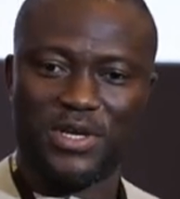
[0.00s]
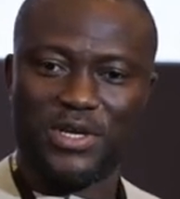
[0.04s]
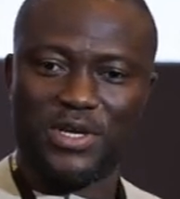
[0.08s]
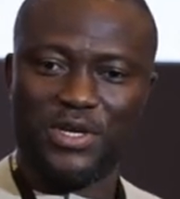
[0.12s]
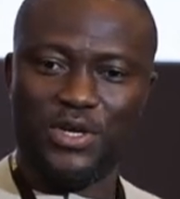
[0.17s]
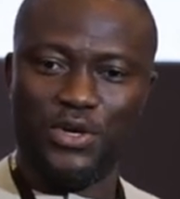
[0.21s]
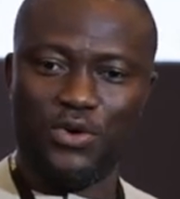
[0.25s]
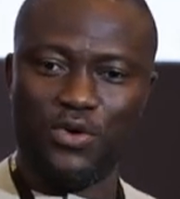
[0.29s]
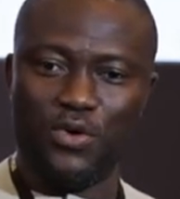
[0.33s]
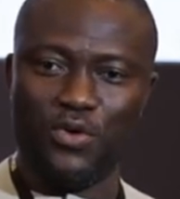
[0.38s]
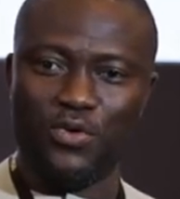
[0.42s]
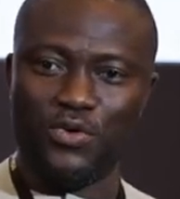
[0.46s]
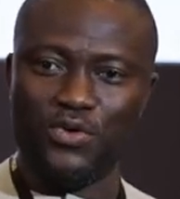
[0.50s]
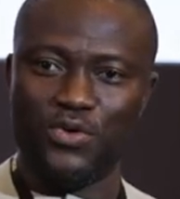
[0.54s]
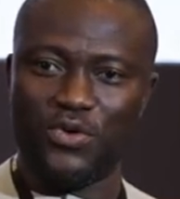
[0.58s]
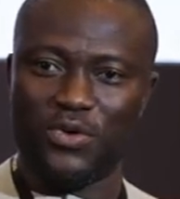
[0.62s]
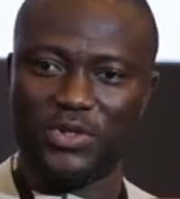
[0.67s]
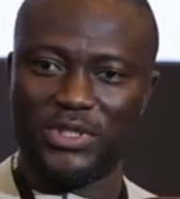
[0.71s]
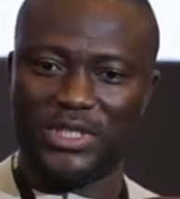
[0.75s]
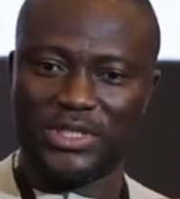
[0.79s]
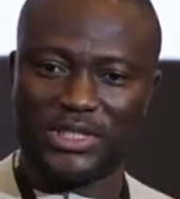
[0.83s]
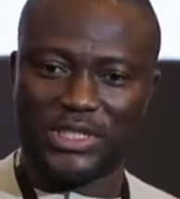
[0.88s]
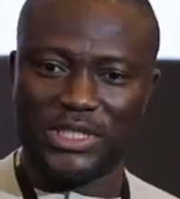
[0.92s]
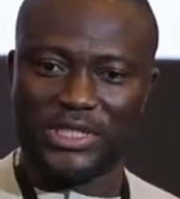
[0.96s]
You know, your
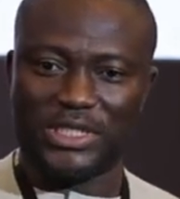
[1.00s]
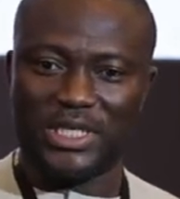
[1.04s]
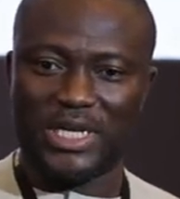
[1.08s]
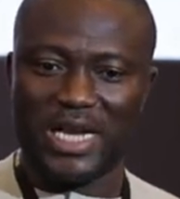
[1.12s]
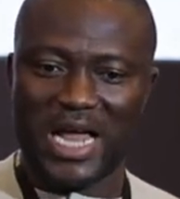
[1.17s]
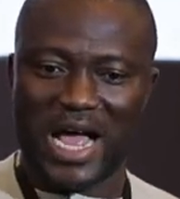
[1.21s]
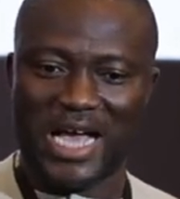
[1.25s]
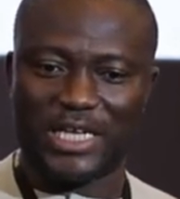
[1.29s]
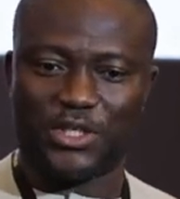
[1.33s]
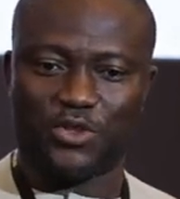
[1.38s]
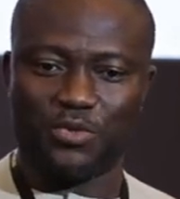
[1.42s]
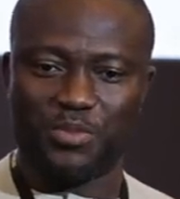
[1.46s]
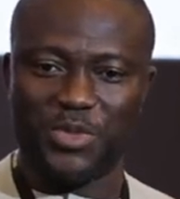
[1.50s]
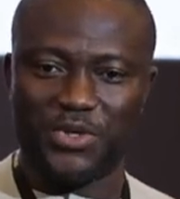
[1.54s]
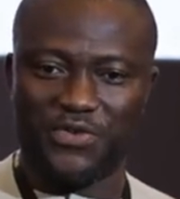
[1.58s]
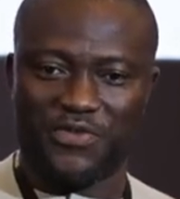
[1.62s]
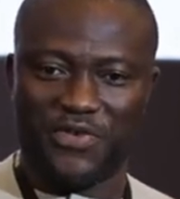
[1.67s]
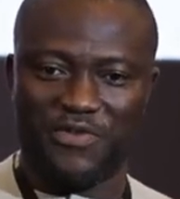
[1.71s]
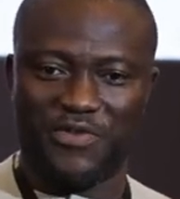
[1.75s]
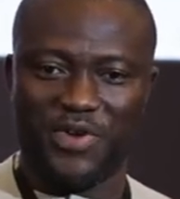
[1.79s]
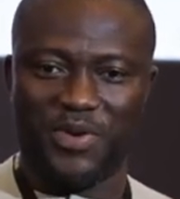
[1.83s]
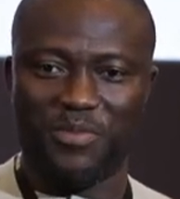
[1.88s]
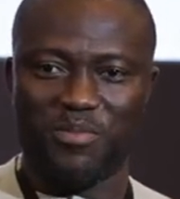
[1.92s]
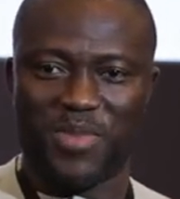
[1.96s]
decision has to be
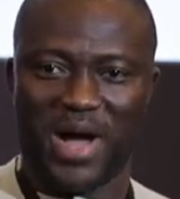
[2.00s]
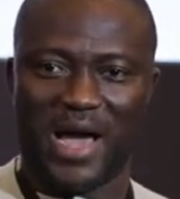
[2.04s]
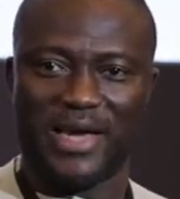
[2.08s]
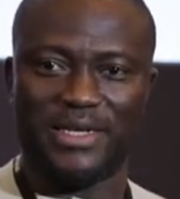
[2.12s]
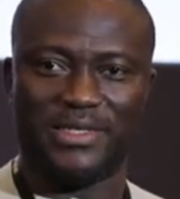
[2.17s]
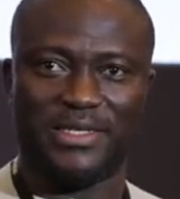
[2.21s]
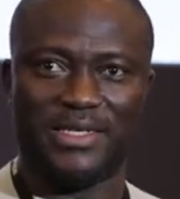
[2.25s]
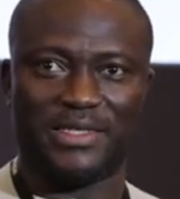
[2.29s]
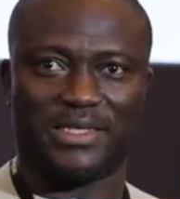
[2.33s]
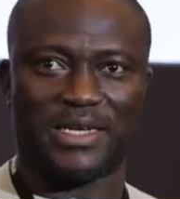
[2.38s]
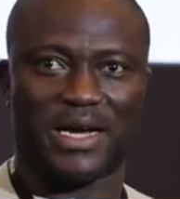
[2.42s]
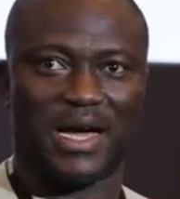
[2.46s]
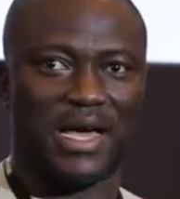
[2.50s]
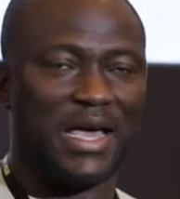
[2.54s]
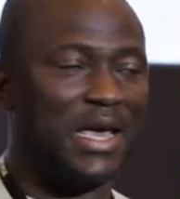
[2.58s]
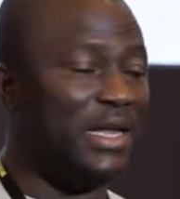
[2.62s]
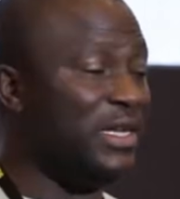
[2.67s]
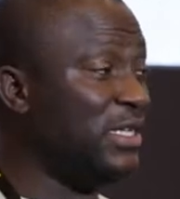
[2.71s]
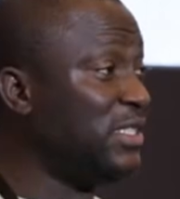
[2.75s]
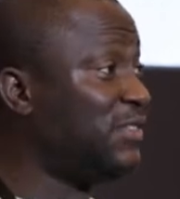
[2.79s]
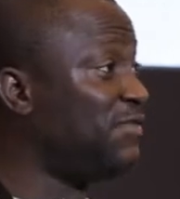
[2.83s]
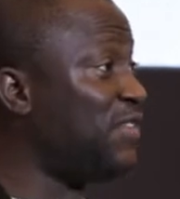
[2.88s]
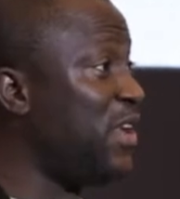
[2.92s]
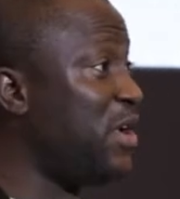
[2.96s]
driven by data. And
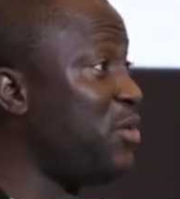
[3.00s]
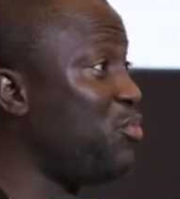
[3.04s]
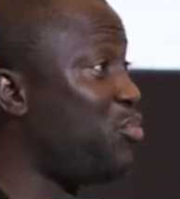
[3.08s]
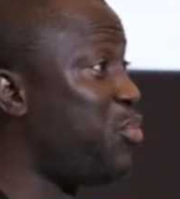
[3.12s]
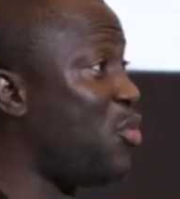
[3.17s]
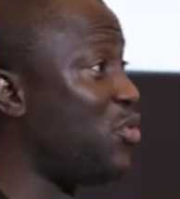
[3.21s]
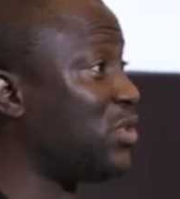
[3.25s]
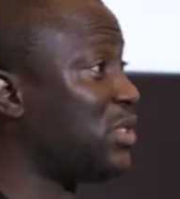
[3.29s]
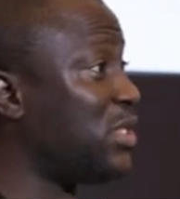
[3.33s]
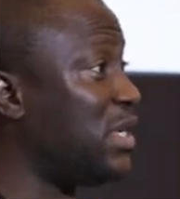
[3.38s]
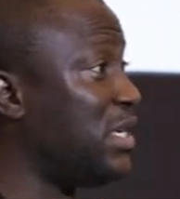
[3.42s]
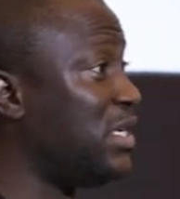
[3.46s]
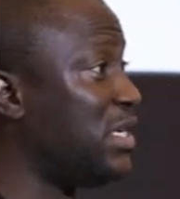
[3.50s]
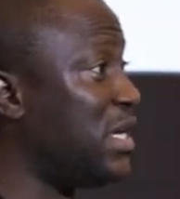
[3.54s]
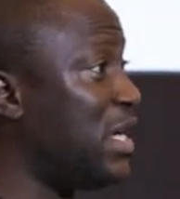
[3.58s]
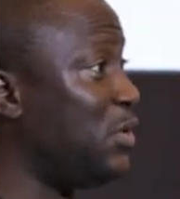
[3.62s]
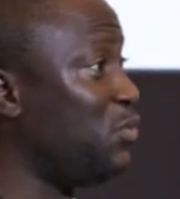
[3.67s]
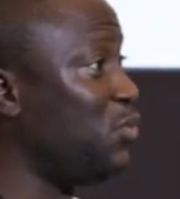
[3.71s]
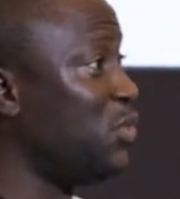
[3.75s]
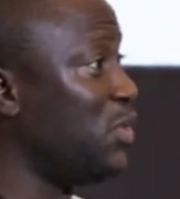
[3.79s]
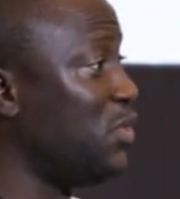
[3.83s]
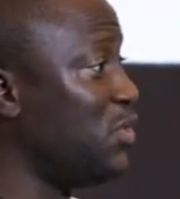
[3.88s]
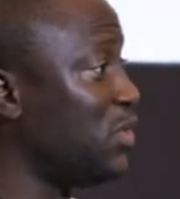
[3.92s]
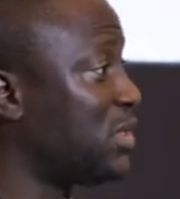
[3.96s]
it's very important that
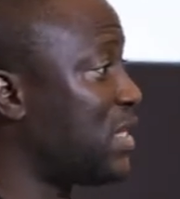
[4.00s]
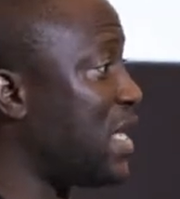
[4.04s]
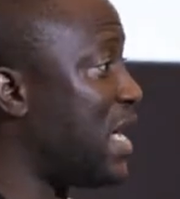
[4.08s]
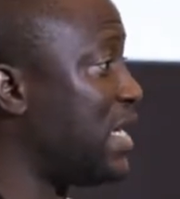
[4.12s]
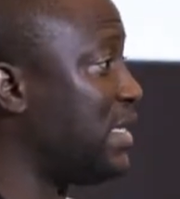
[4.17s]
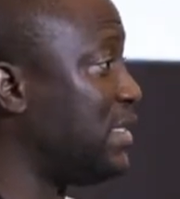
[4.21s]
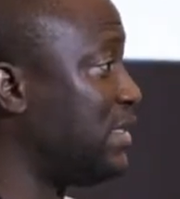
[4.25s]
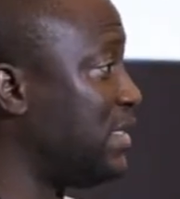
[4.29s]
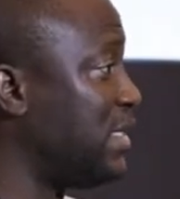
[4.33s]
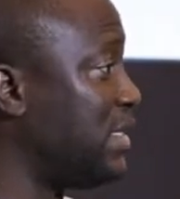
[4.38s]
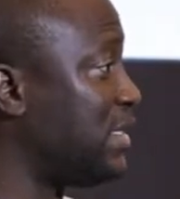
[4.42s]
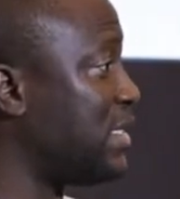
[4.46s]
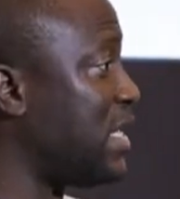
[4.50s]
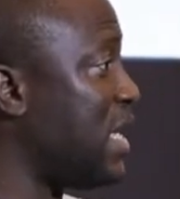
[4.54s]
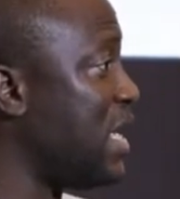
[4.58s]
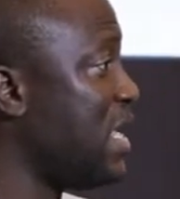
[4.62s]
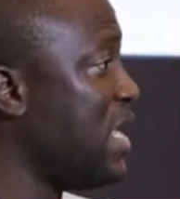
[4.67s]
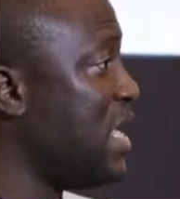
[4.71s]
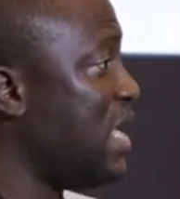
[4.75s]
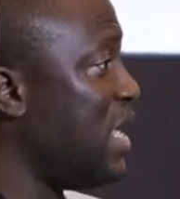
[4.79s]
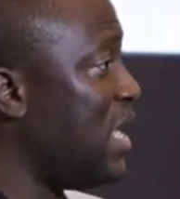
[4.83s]
we look at the data.